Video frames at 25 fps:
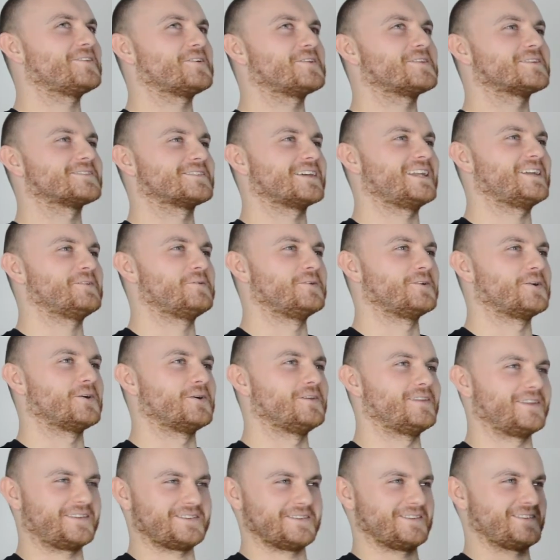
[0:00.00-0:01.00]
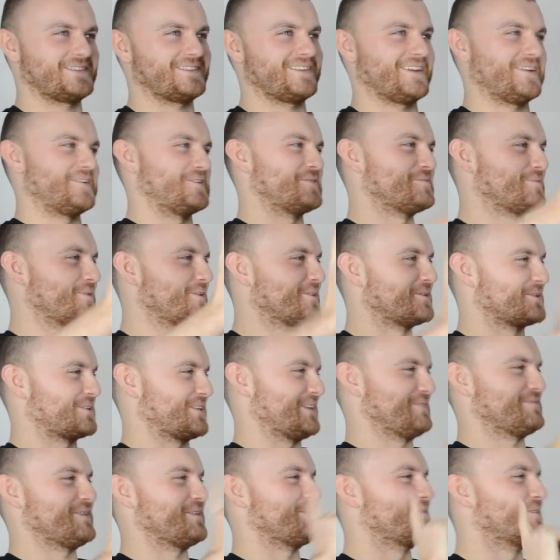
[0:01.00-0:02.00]
think there's anyone going. This is terrible. there
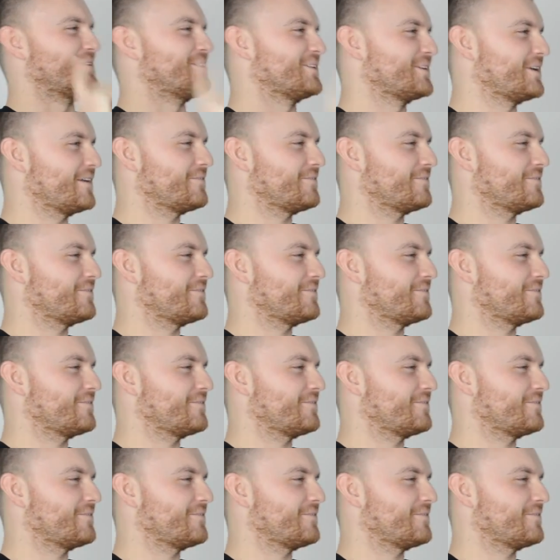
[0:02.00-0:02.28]
should be more.